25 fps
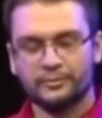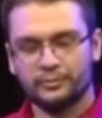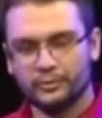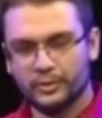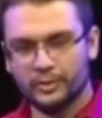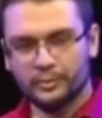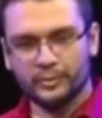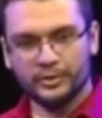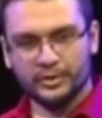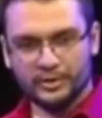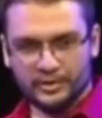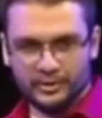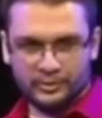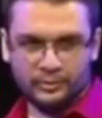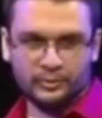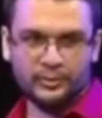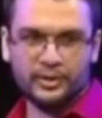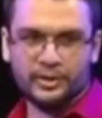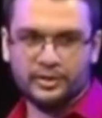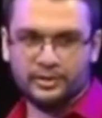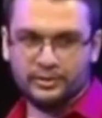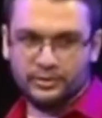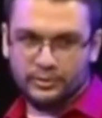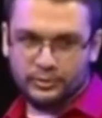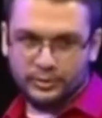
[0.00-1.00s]
women.
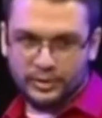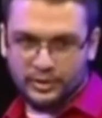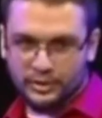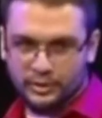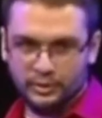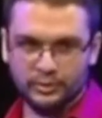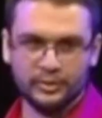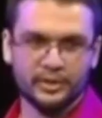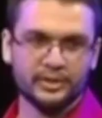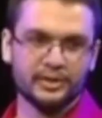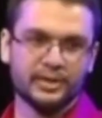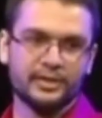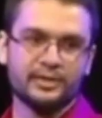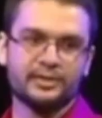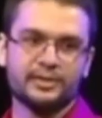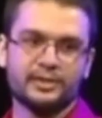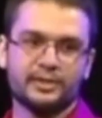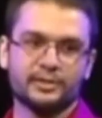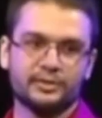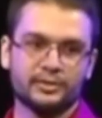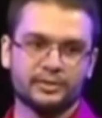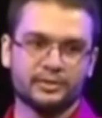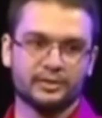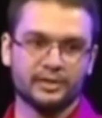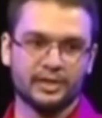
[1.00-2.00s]
We can do a Q&A
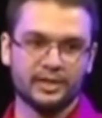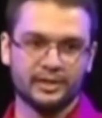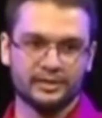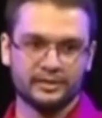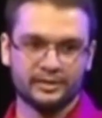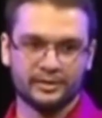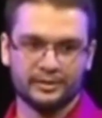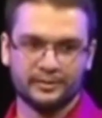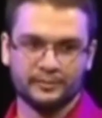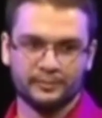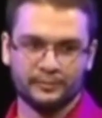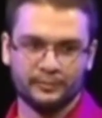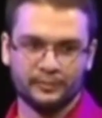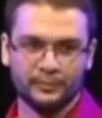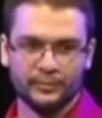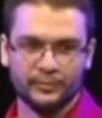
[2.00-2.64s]
session later.